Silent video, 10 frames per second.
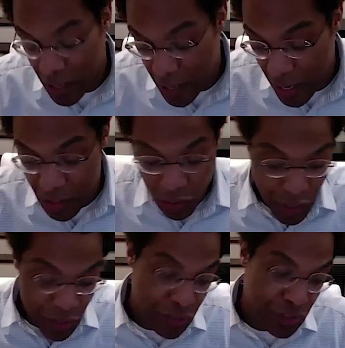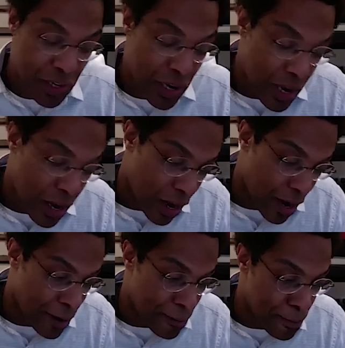asked questions.
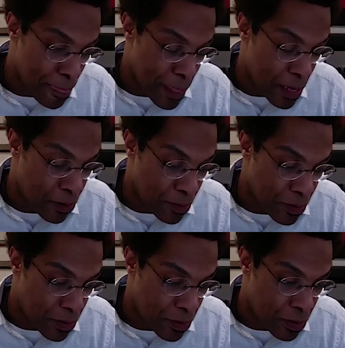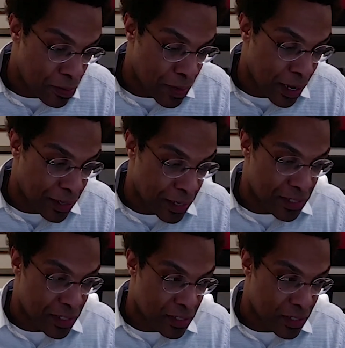The reality
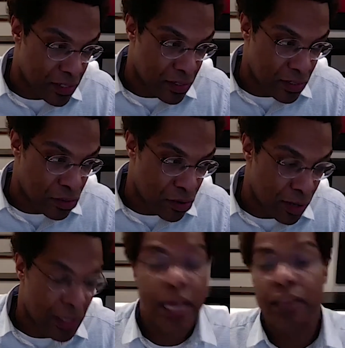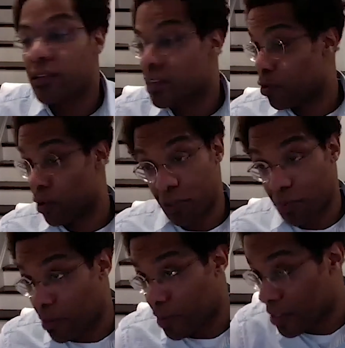is it's you're not canceling a mortgage
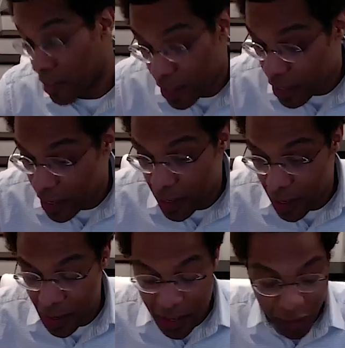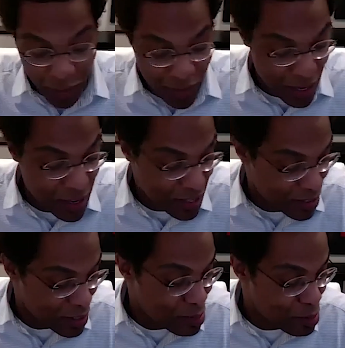payment, and that
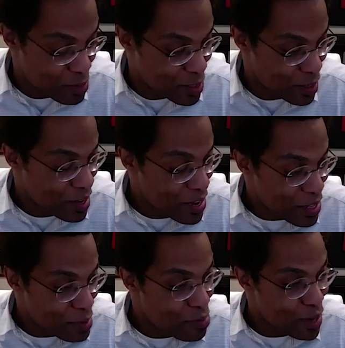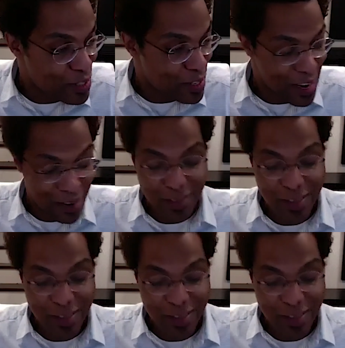seemed to be the impression that I have.